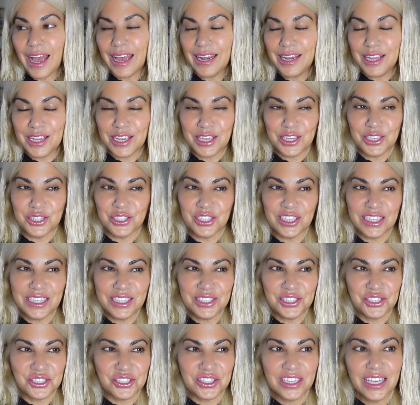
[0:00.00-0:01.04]
and
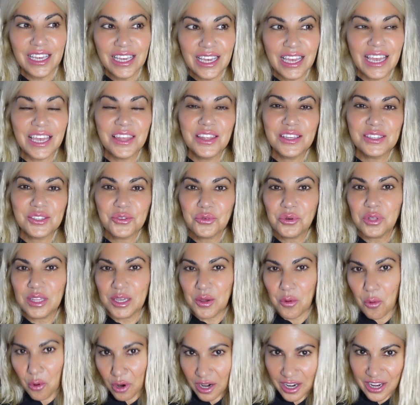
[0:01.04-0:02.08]
it's just it doesn't really
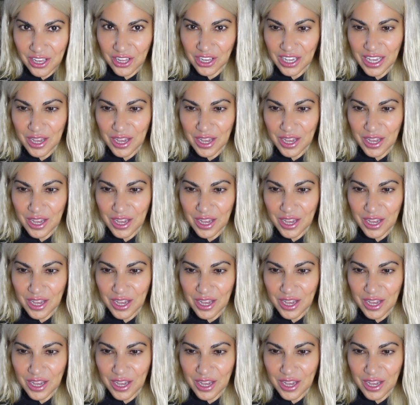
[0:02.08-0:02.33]
work